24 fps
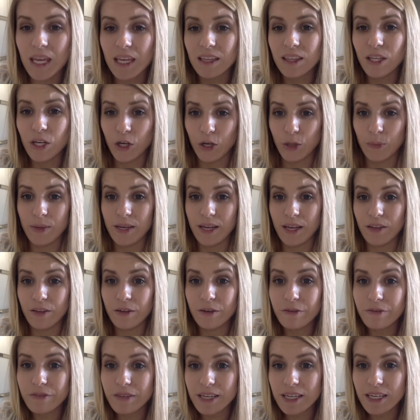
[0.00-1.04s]
There could be
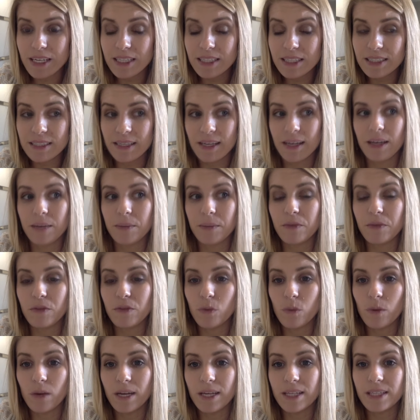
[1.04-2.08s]
other fees. If you
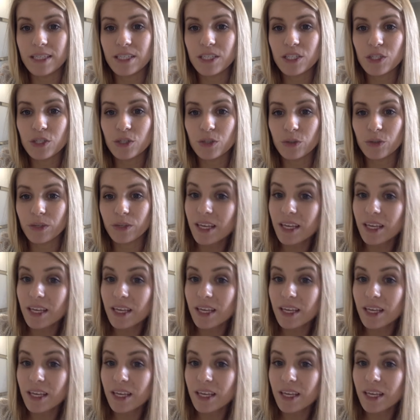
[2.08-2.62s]
want additional